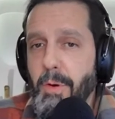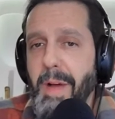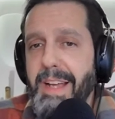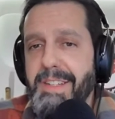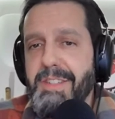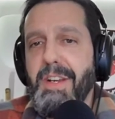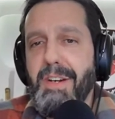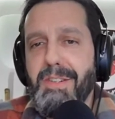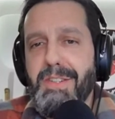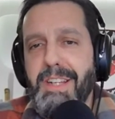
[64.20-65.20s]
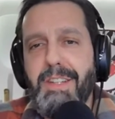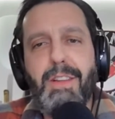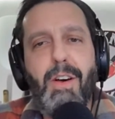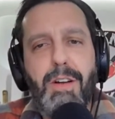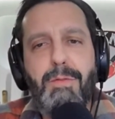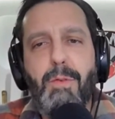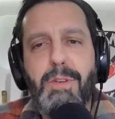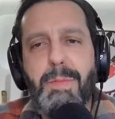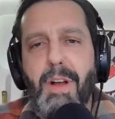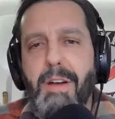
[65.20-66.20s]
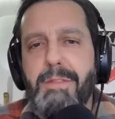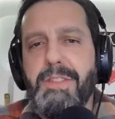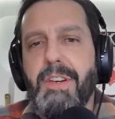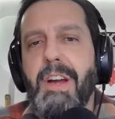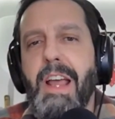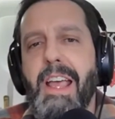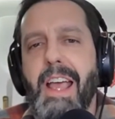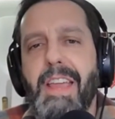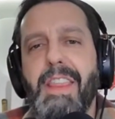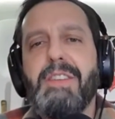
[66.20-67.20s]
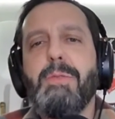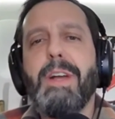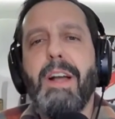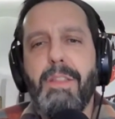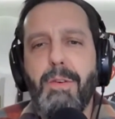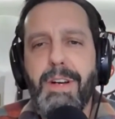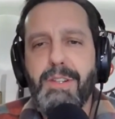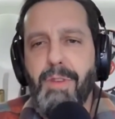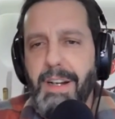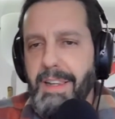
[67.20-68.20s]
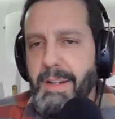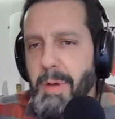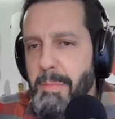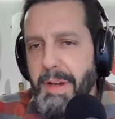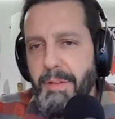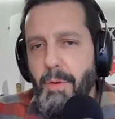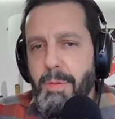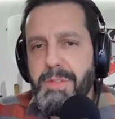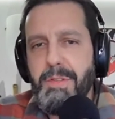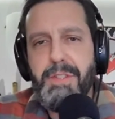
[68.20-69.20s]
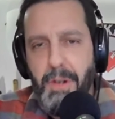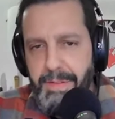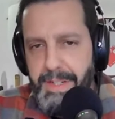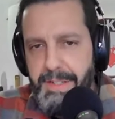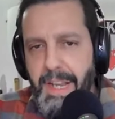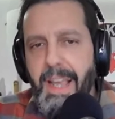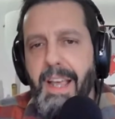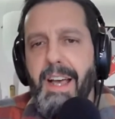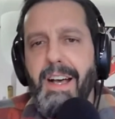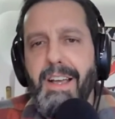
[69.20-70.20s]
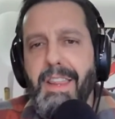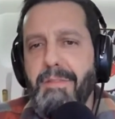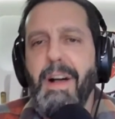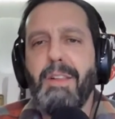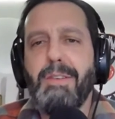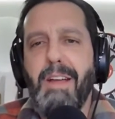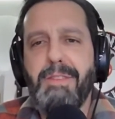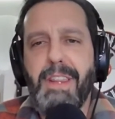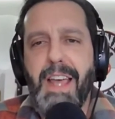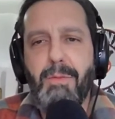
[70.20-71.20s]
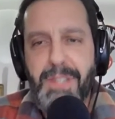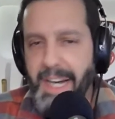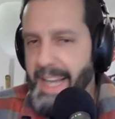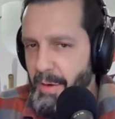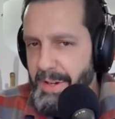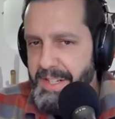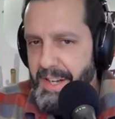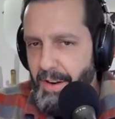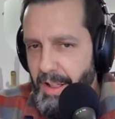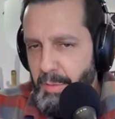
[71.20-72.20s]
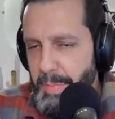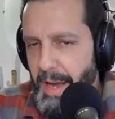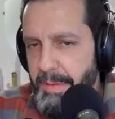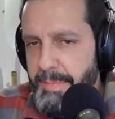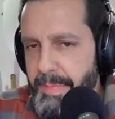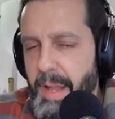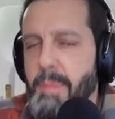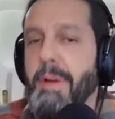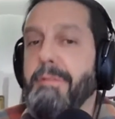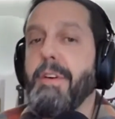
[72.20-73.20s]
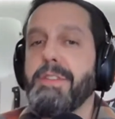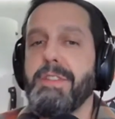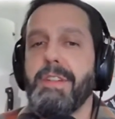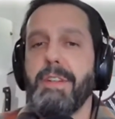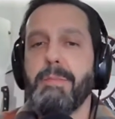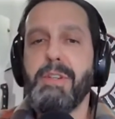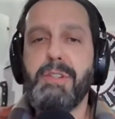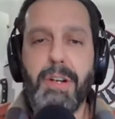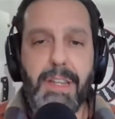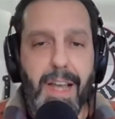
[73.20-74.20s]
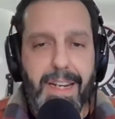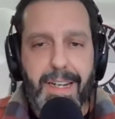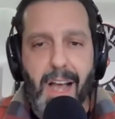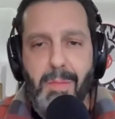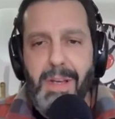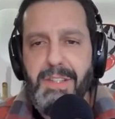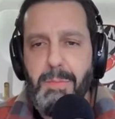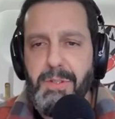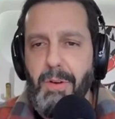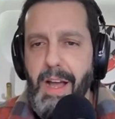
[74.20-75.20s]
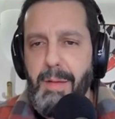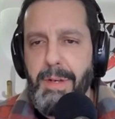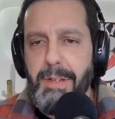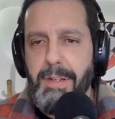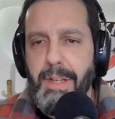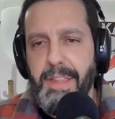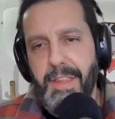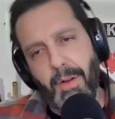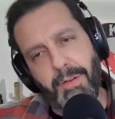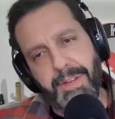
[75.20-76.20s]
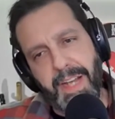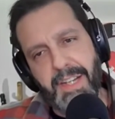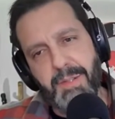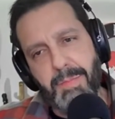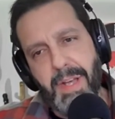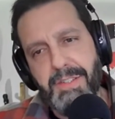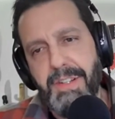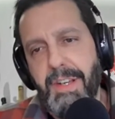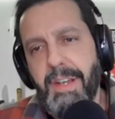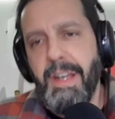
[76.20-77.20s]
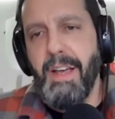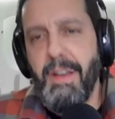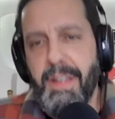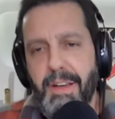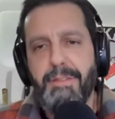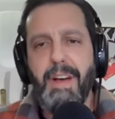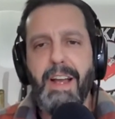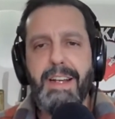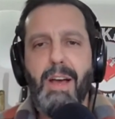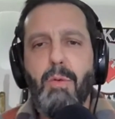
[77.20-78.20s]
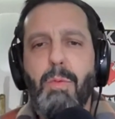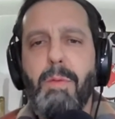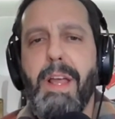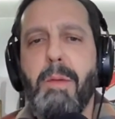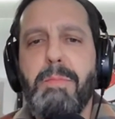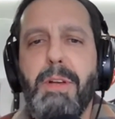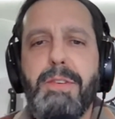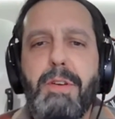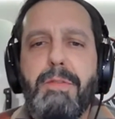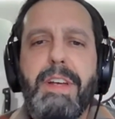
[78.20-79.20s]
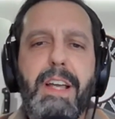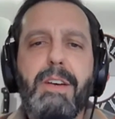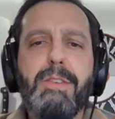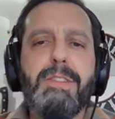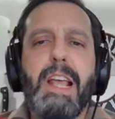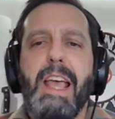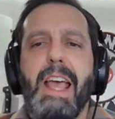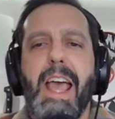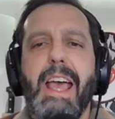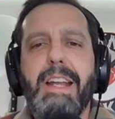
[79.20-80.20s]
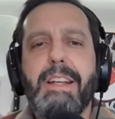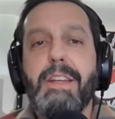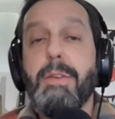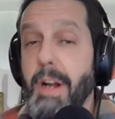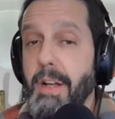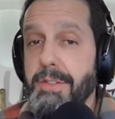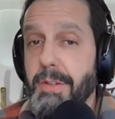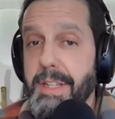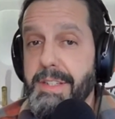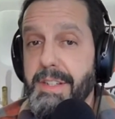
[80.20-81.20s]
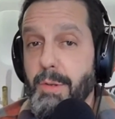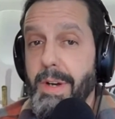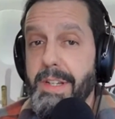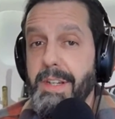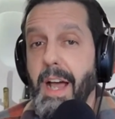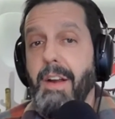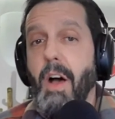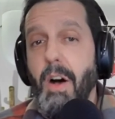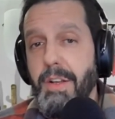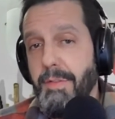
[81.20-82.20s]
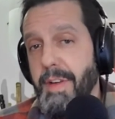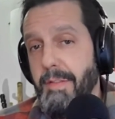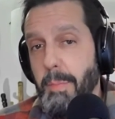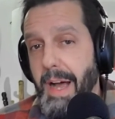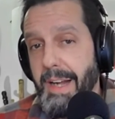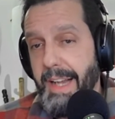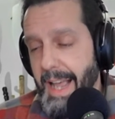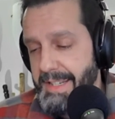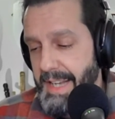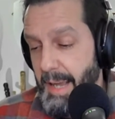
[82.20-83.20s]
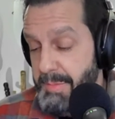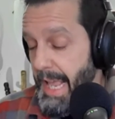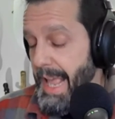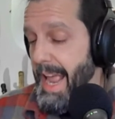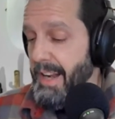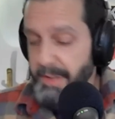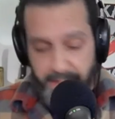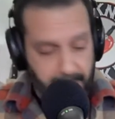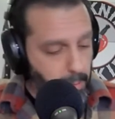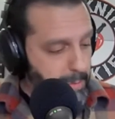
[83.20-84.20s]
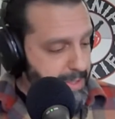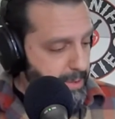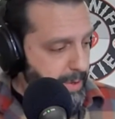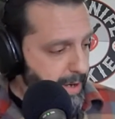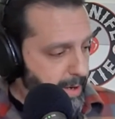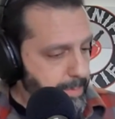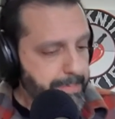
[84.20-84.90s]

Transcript: by his years as a law enforcement officer and then doing other adrenaline pumping forms of service uh, that followed after that, which I can't wait to hear all about. But first, be sure to like, comment, subscribe, hit the notification bell so you you find out when we upload new videos and uh, you can also listen to us on all your favorite podcast apps and if you think what we do here